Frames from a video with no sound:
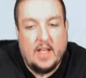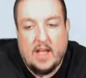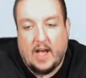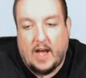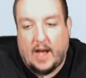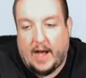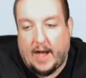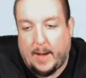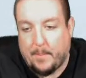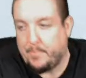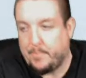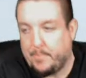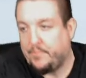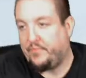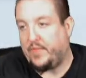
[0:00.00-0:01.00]
Um,
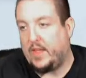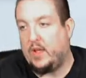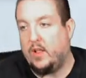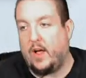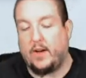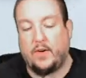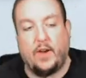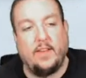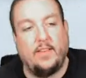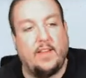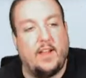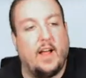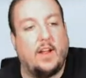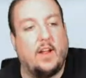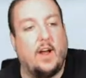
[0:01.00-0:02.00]

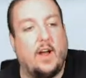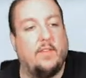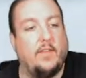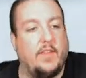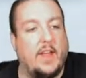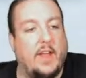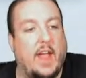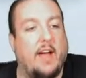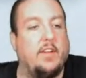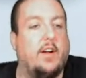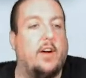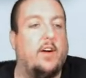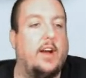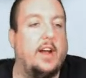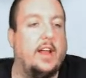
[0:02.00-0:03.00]
ClawCrazy.com, if you haven't
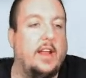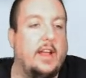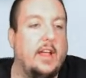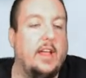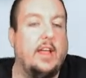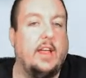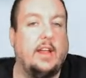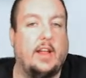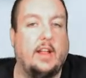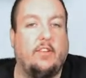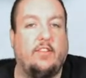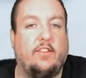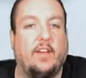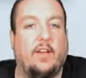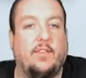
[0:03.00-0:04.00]
already, get
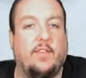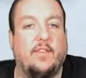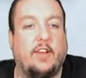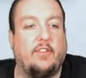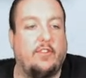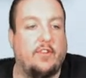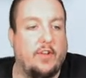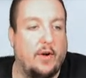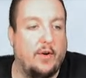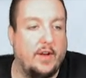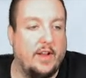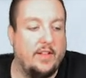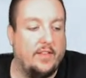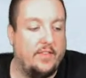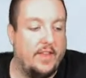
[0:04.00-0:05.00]
yourself some extra
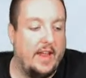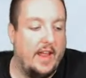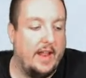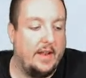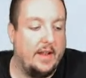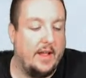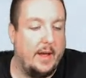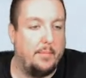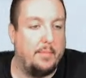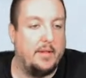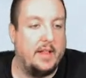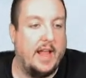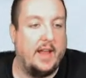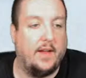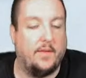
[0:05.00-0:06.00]
tokens and uh,
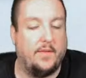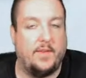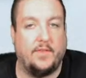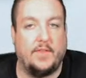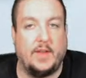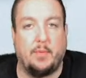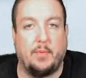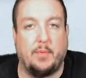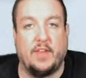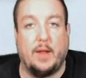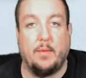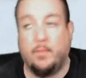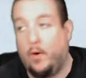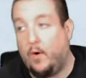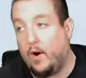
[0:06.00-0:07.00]
play 50%
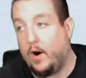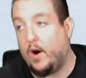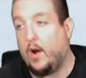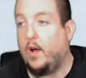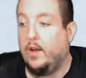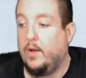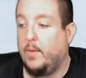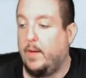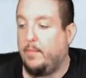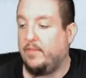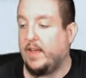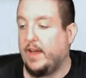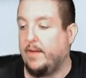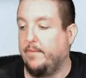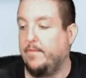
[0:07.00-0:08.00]
more on the
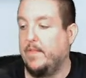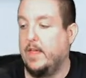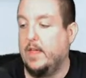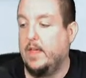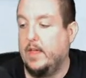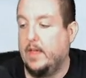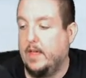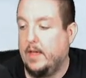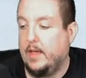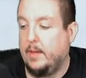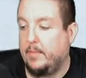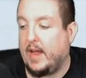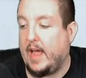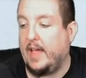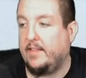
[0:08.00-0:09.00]
website. But
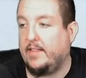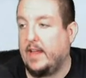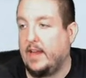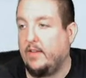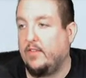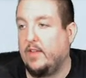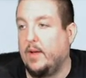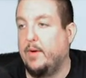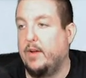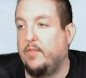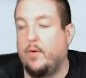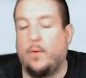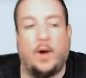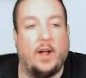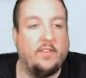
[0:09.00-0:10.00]
guys, thank you so much
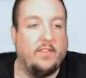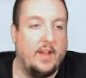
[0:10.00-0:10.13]
for watching.